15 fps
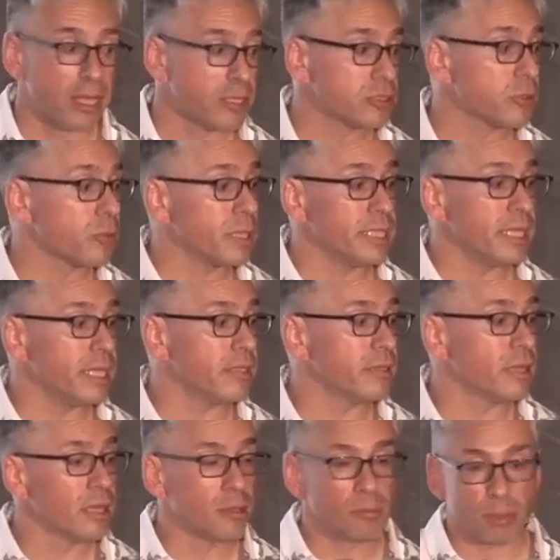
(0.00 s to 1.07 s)
So we need
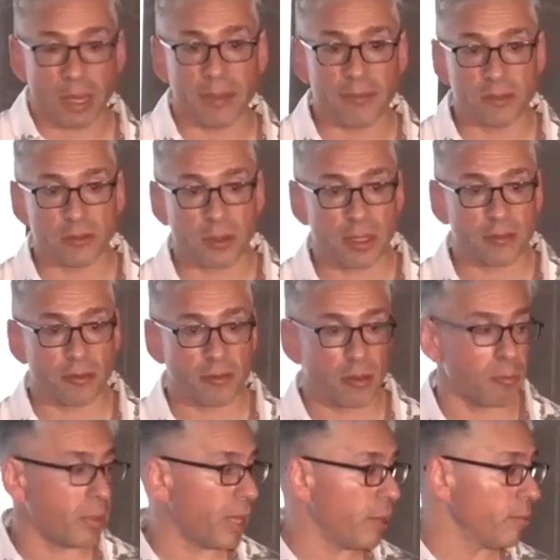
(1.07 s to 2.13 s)
private transfers
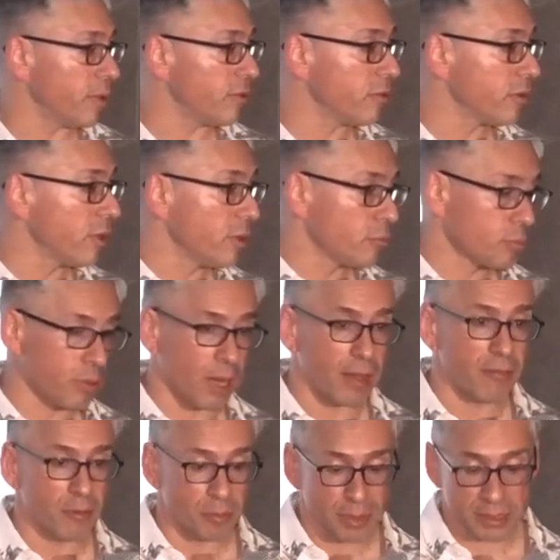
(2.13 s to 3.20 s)
and payments,
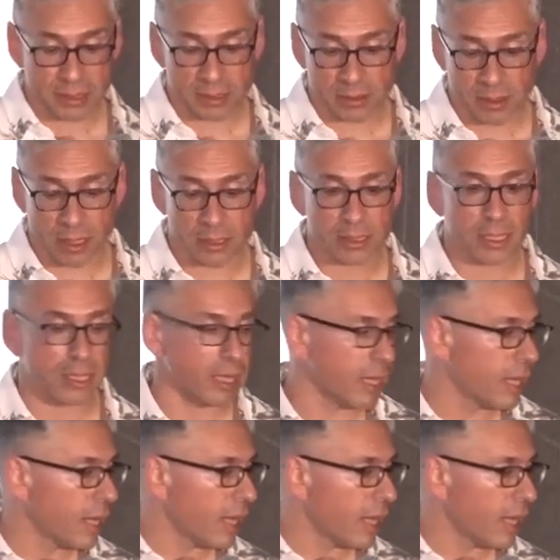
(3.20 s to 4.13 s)
private business logic,